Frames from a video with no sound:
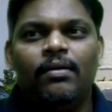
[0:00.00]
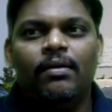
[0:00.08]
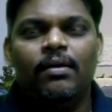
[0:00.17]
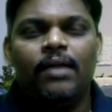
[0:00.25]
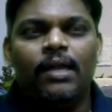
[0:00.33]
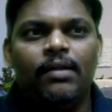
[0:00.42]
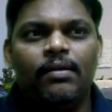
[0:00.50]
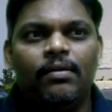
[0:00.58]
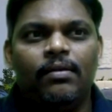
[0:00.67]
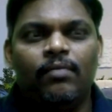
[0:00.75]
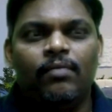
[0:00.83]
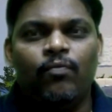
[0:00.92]
right
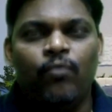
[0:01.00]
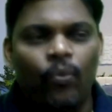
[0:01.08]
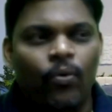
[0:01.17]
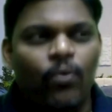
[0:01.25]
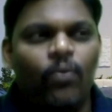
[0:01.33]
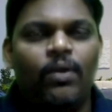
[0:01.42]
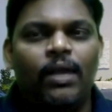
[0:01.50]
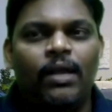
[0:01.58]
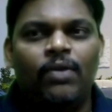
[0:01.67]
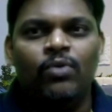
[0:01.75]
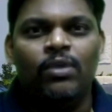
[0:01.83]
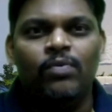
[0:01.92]
flow, and
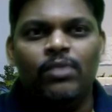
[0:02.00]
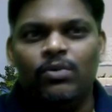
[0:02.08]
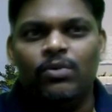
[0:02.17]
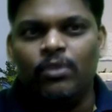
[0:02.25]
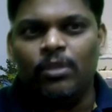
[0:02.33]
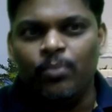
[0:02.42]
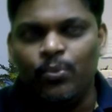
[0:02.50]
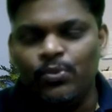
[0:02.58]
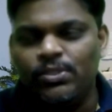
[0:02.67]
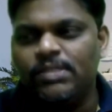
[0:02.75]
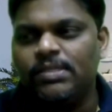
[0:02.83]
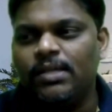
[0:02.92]
to give the total
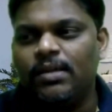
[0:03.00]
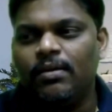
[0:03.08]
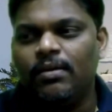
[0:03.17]
procedure